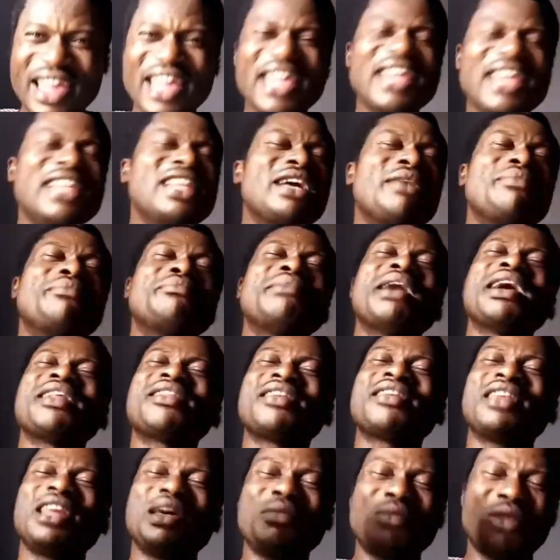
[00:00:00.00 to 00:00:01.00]
In the
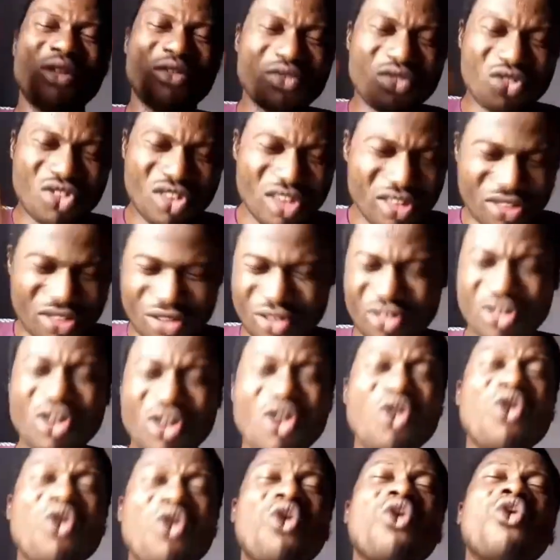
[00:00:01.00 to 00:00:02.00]
mighty name of Jesus.
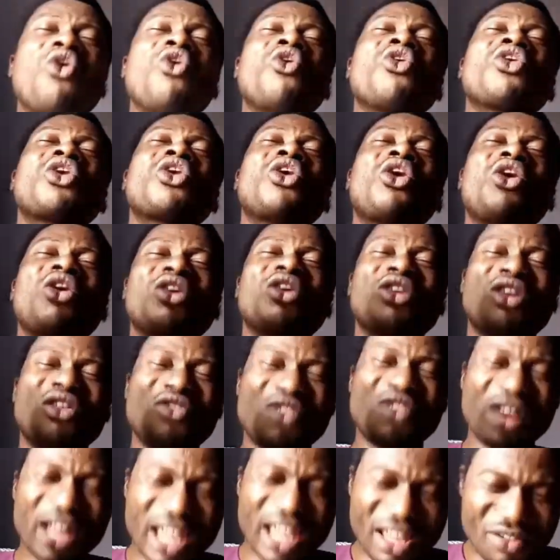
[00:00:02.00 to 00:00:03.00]
O God
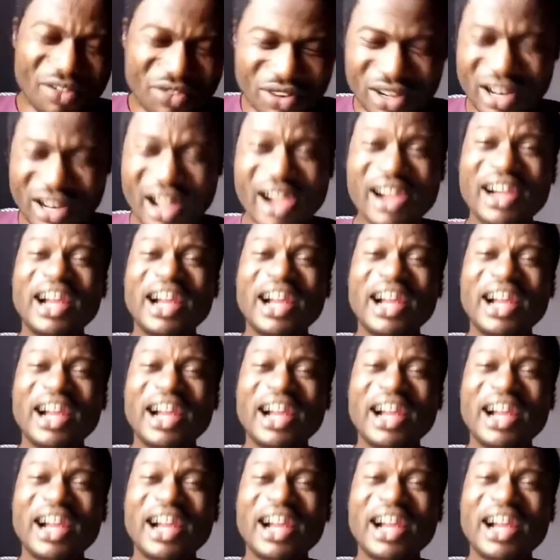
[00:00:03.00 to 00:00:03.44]
of heaven,